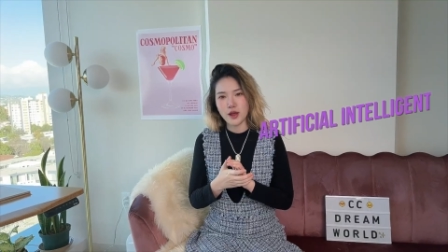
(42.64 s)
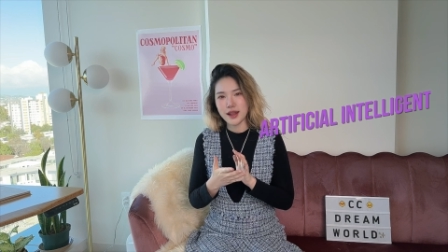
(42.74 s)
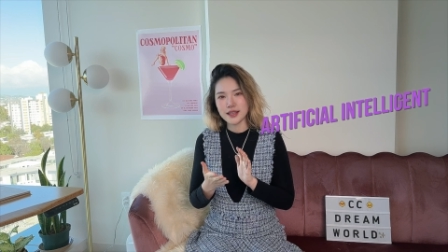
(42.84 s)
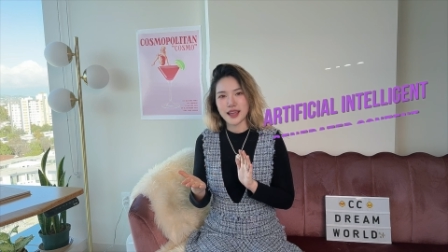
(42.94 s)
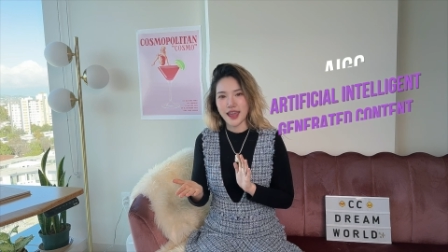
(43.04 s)

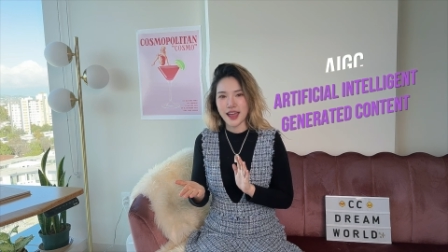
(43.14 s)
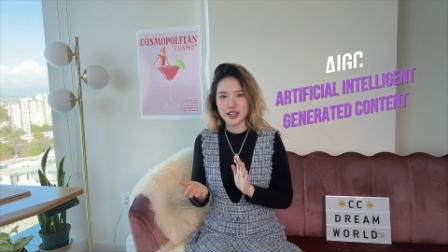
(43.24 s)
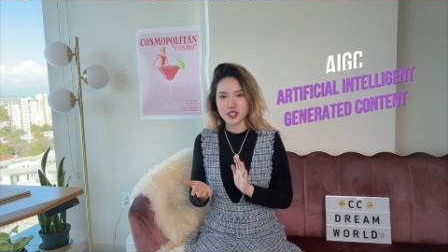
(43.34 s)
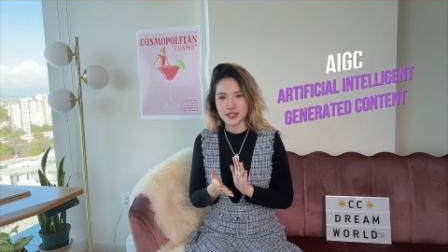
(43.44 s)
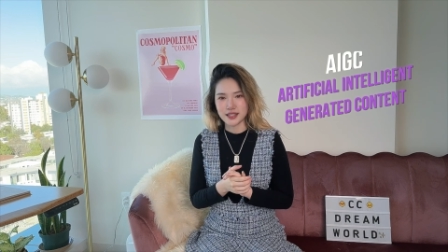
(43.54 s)
is
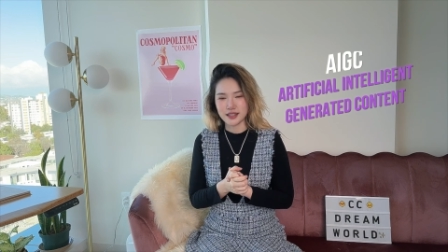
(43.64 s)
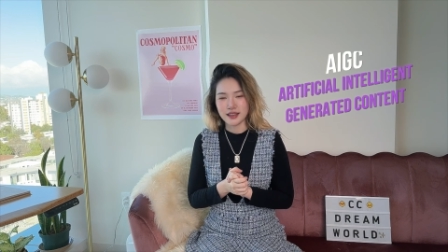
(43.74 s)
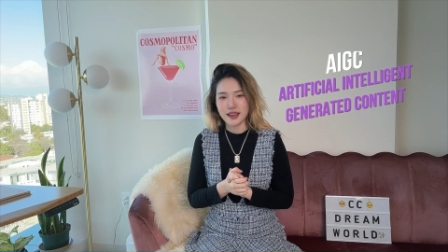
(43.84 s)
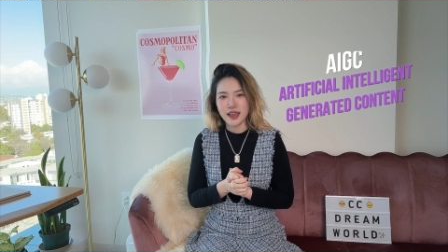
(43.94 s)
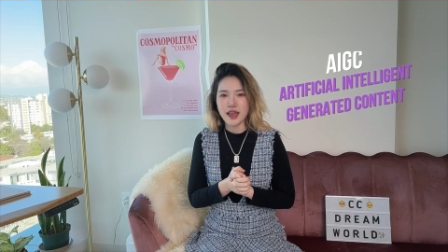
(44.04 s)
AIGC?
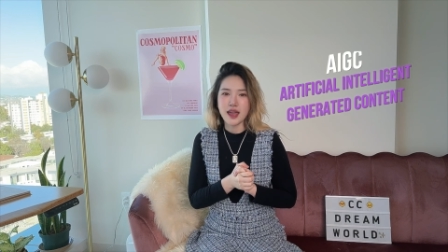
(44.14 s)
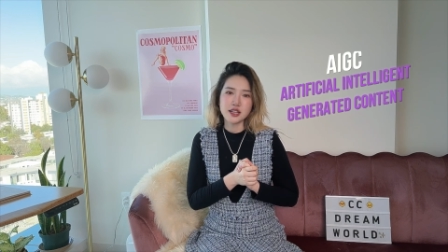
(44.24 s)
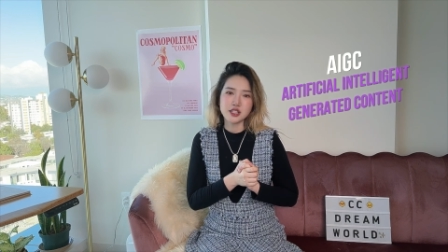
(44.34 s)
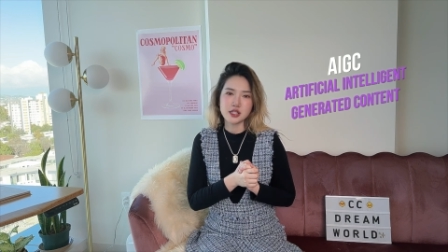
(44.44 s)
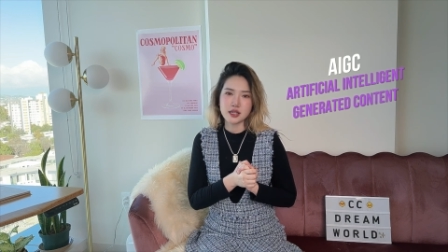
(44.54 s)

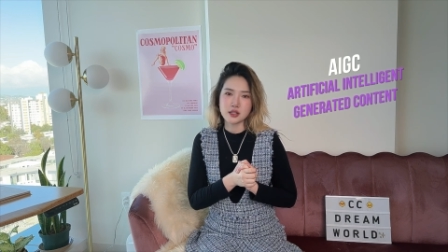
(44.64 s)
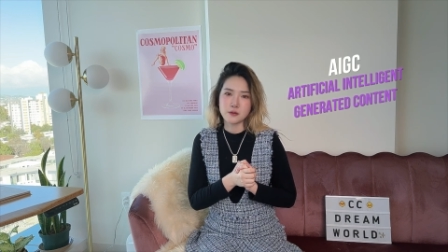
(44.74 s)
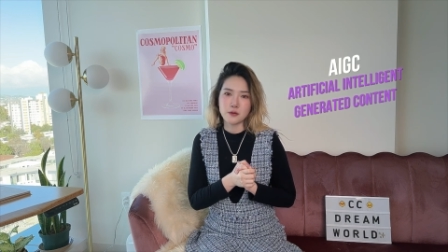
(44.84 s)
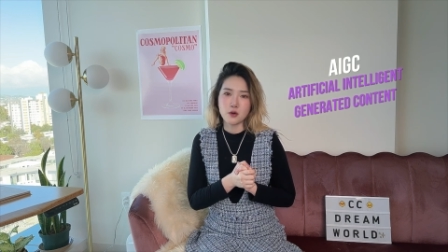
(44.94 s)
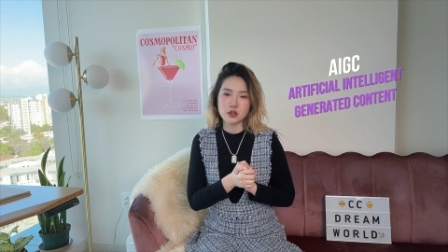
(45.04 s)
AIGC
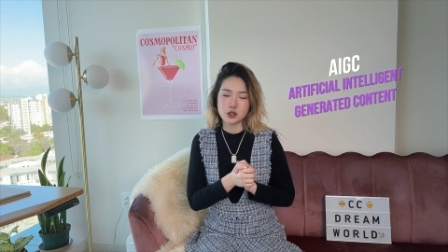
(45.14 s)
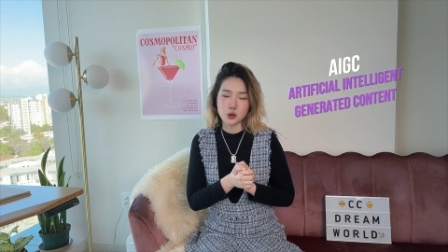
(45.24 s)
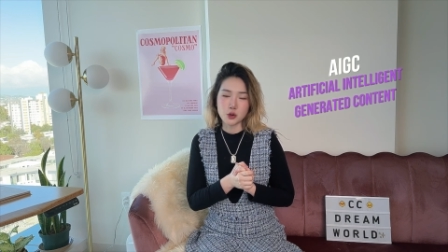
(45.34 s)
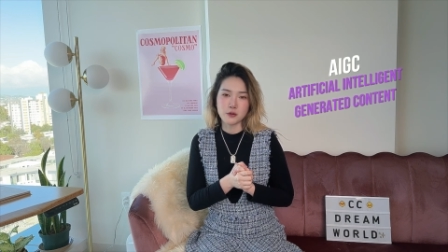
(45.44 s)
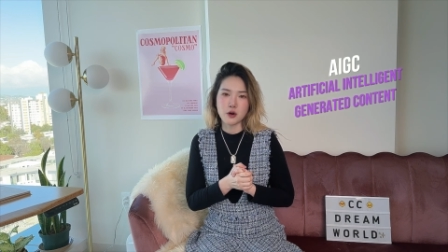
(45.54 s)
is
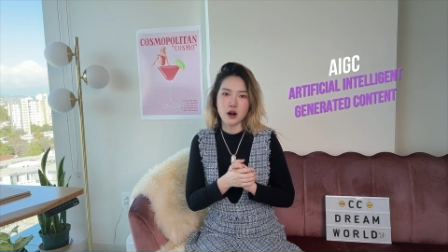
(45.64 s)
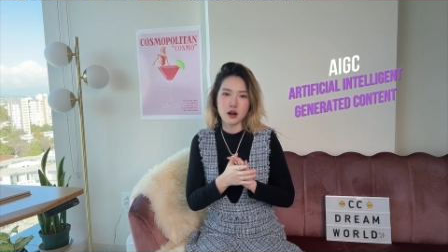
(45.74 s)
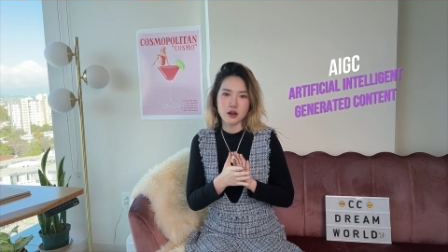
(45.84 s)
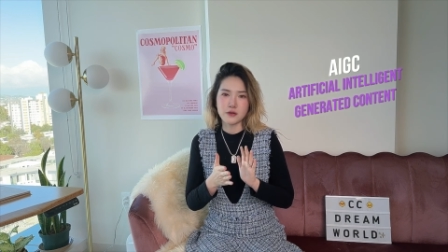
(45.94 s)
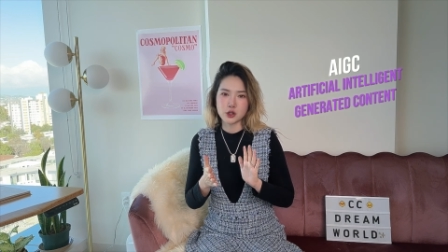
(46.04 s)
short for
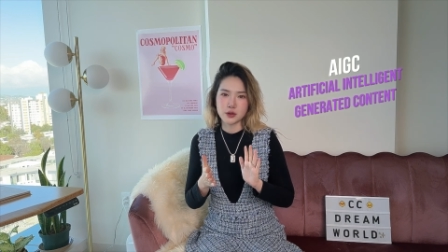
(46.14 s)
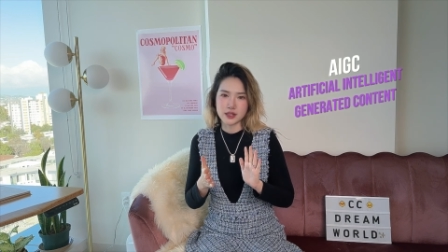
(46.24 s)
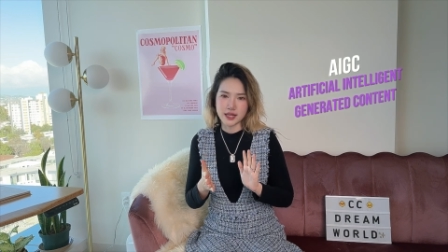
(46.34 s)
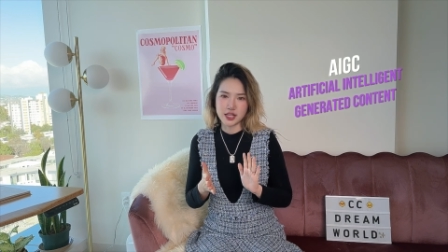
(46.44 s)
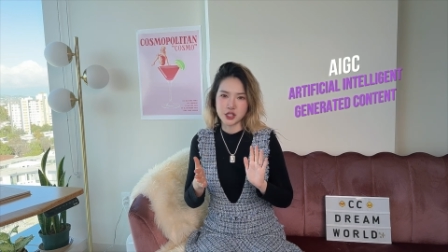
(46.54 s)
Artificial
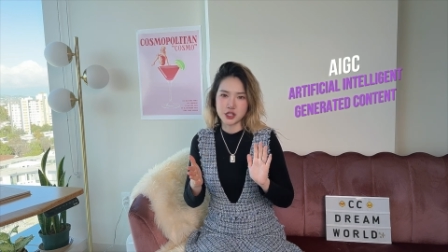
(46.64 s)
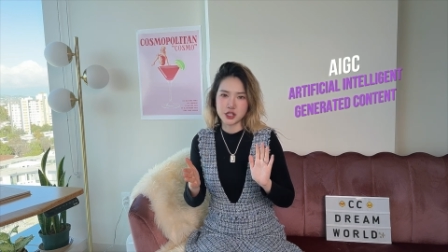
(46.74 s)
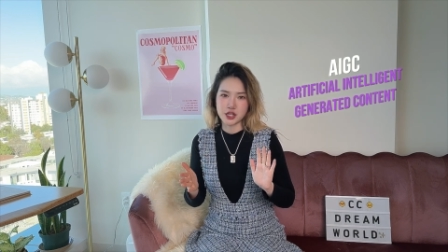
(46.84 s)
Intelligence